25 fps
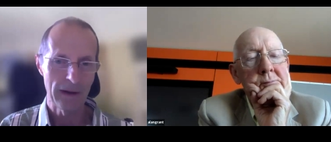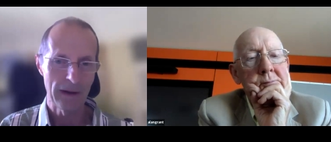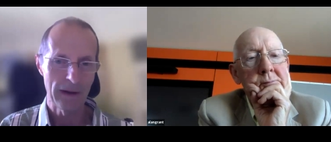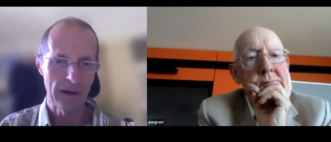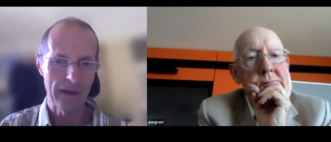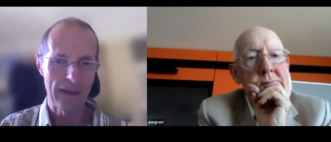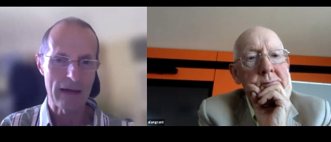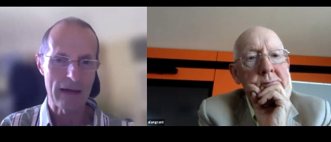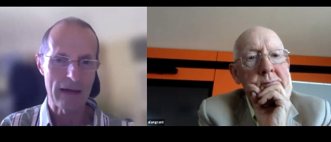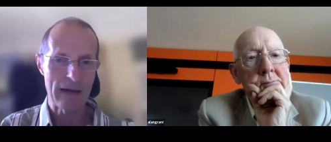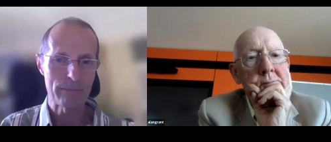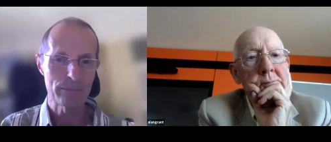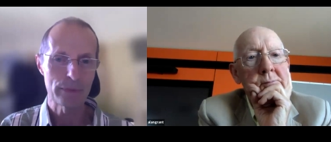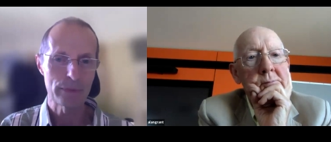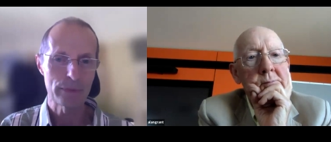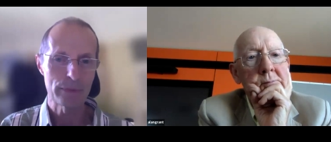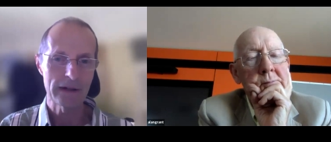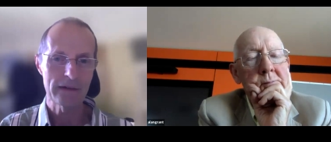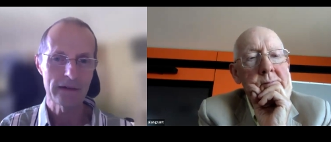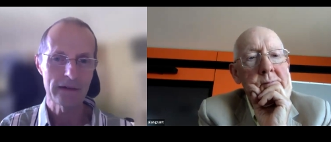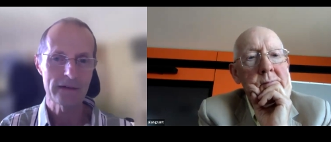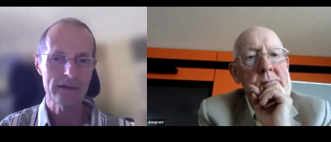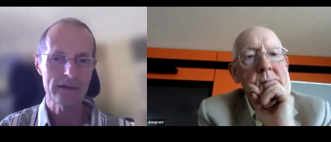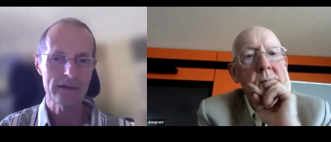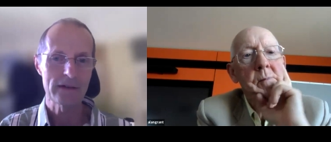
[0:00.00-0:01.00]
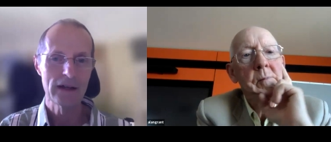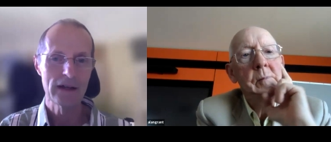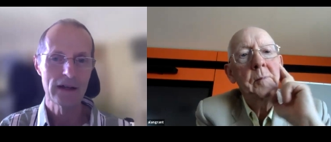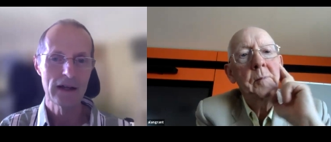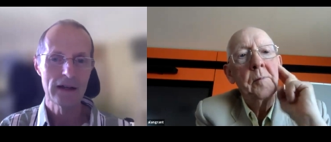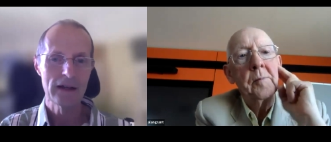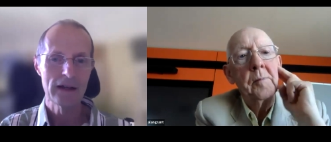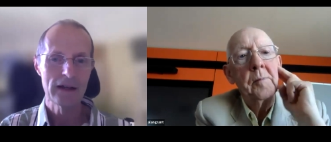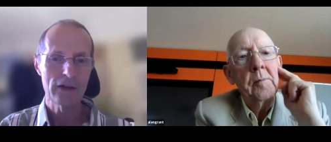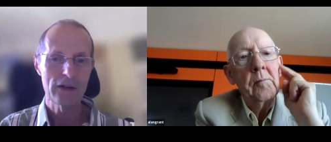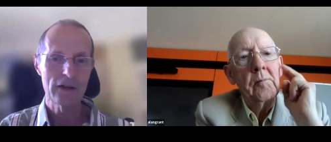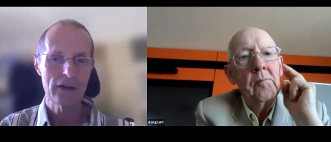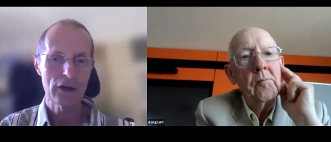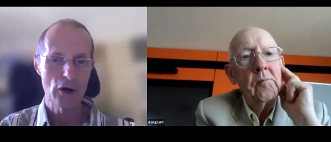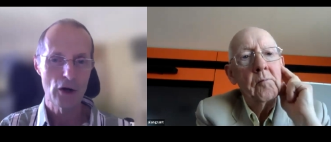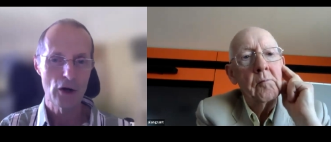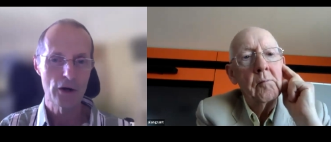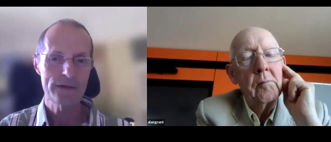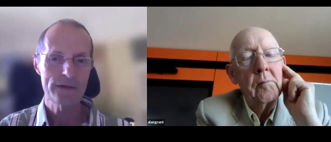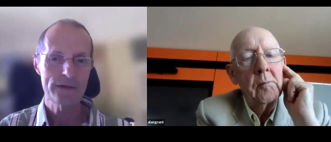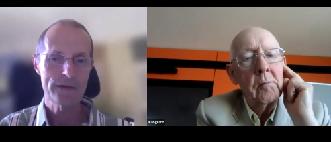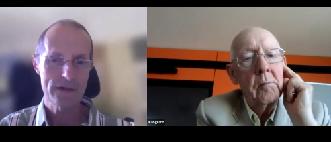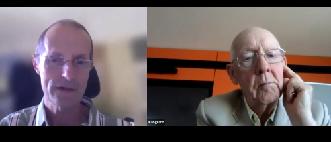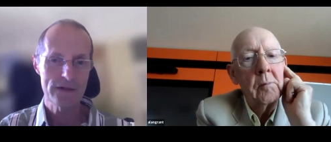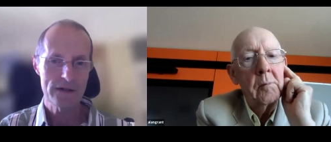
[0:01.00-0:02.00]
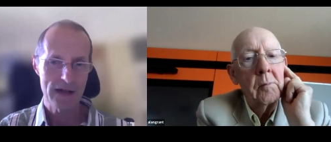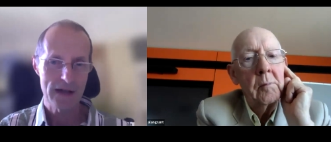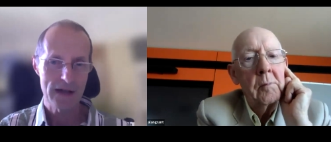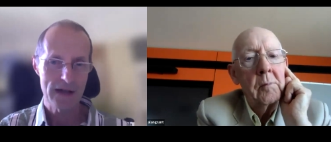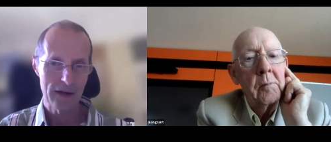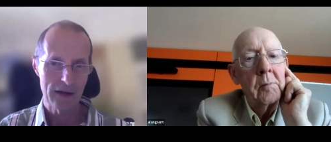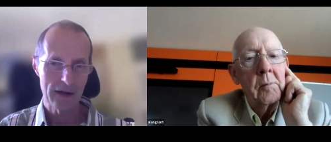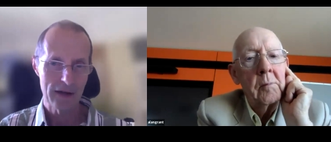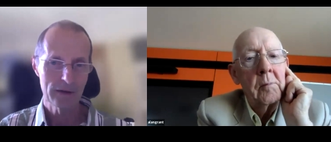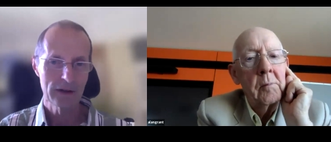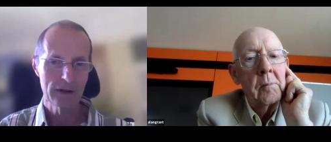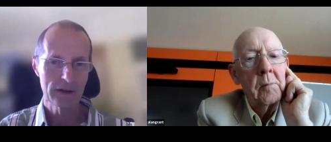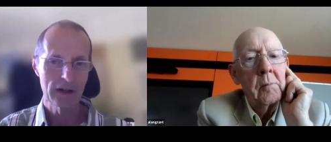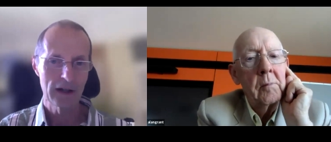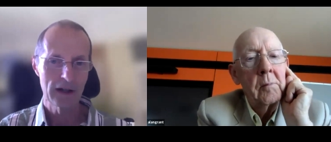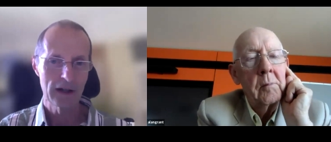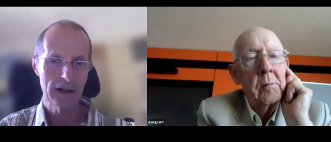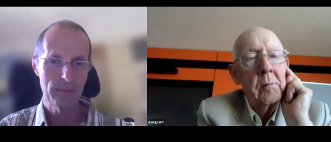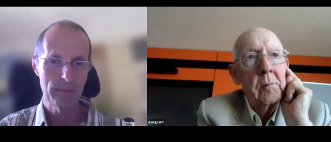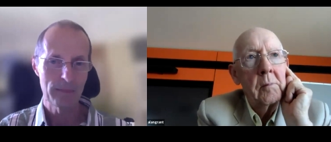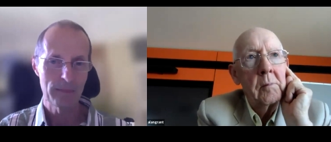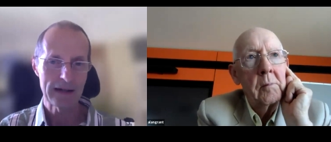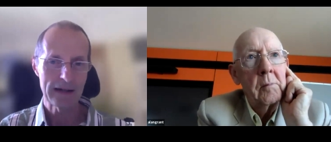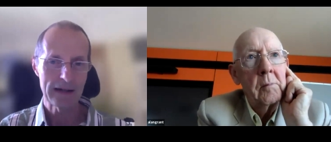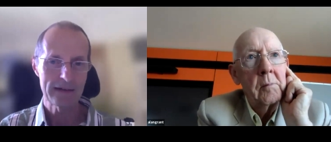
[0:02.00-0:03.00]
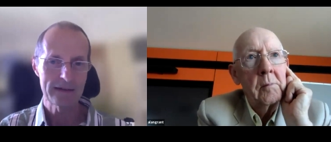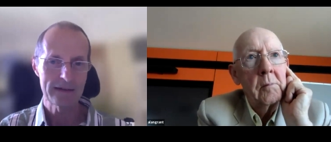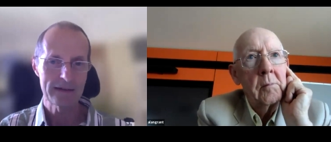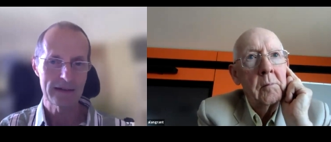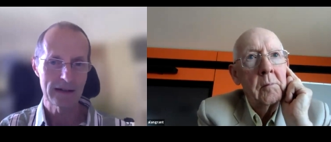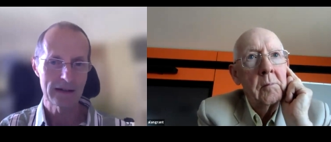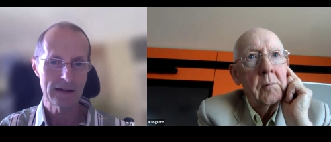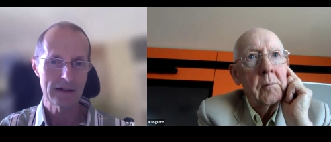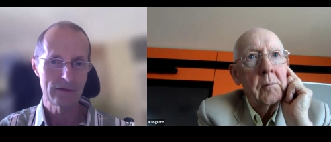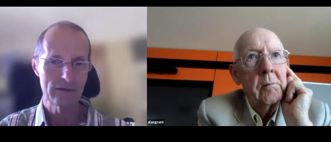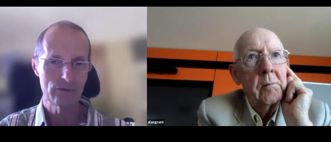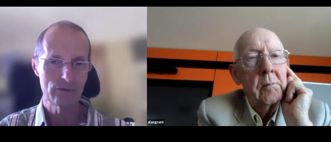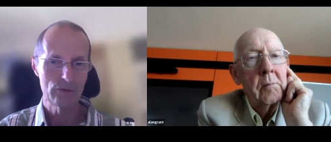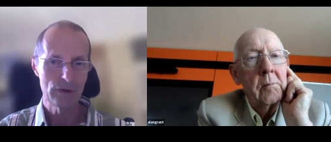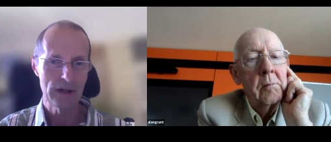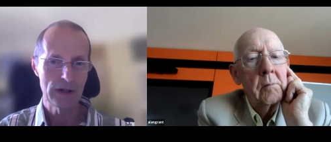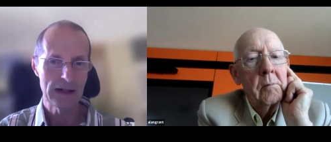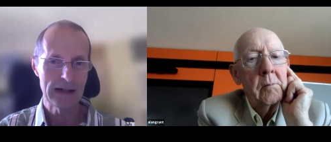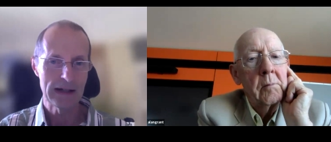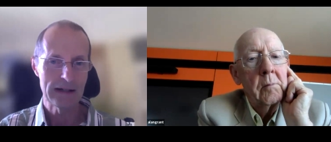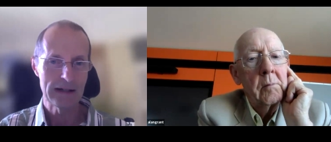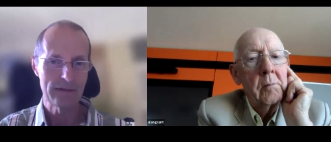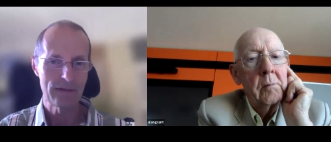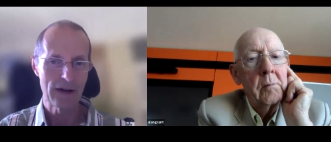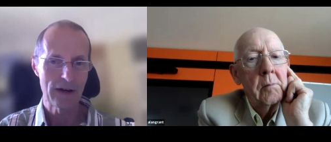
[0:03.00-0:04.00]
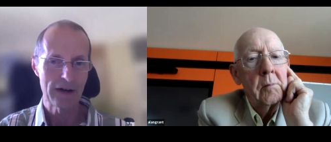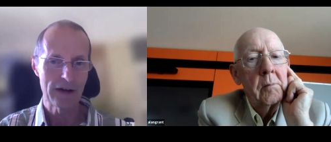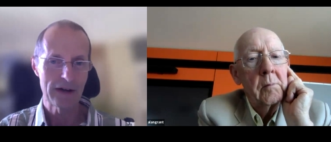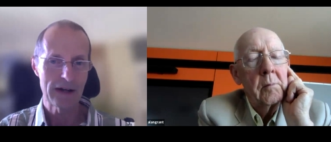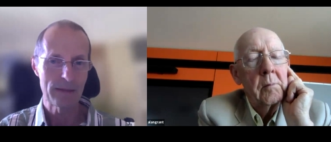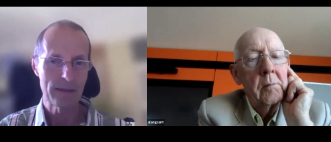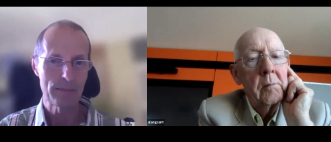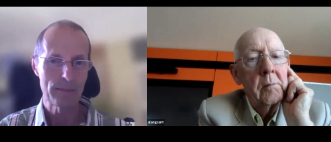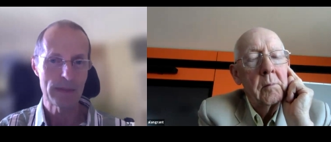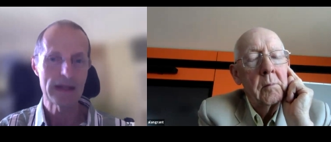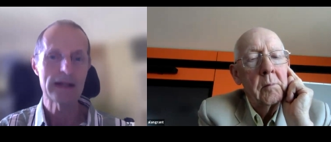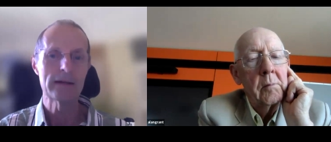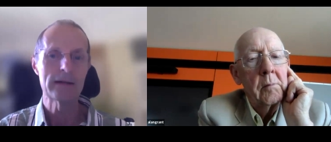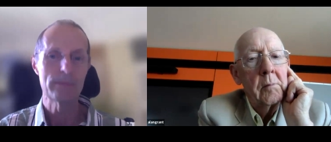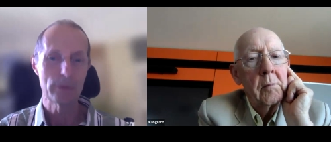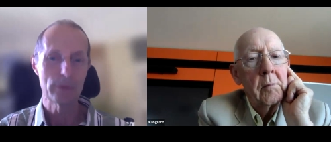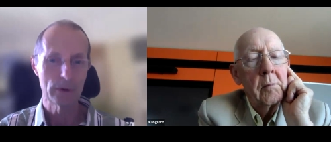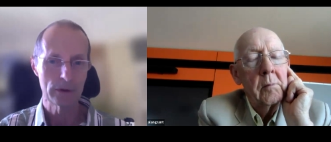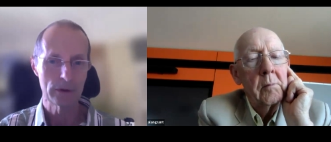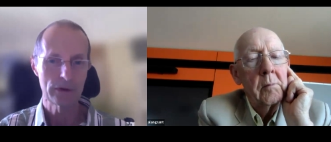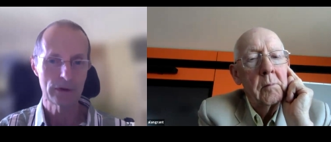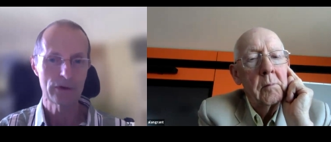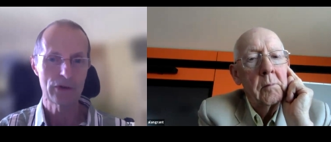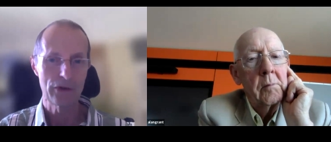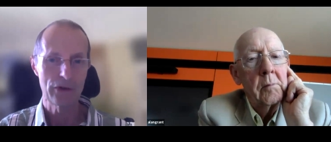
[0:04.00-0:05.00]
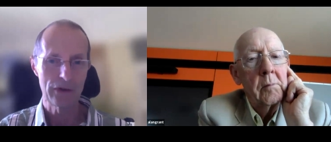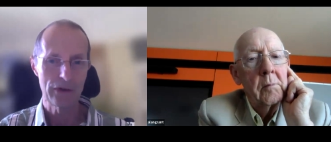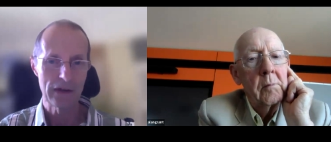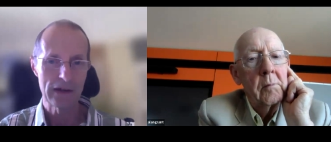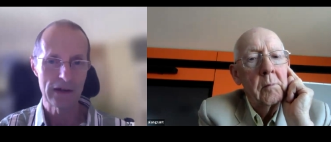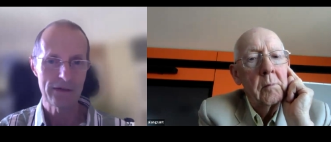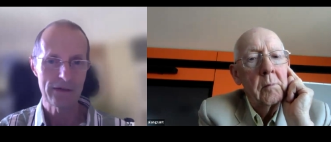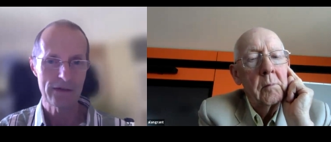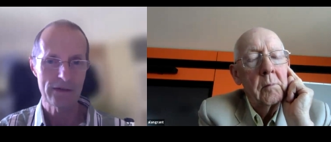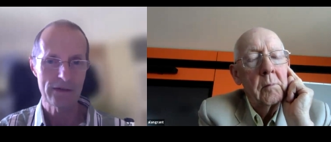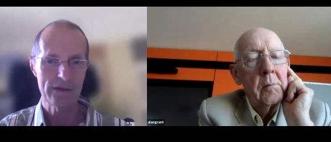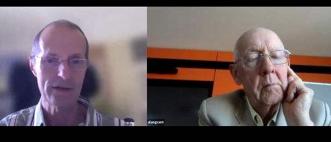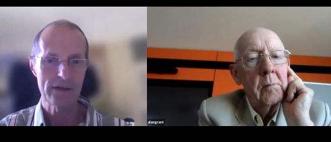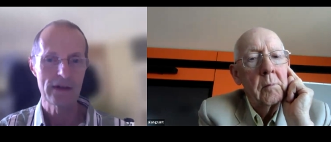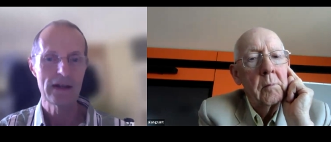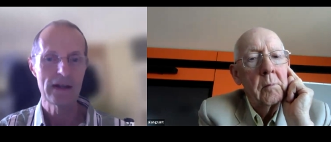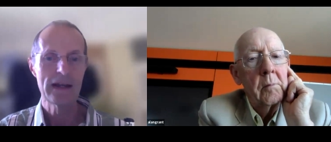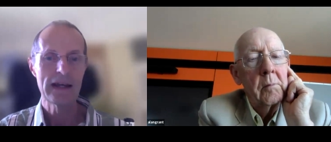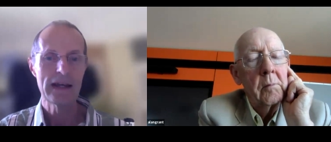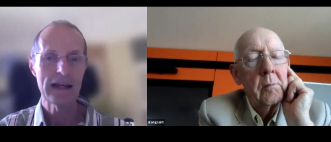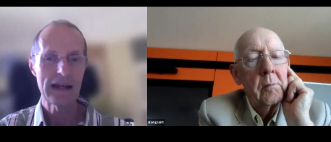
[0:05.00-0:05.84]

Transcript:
Speaker 1: And that brings the cost down and makes it really very amenable to this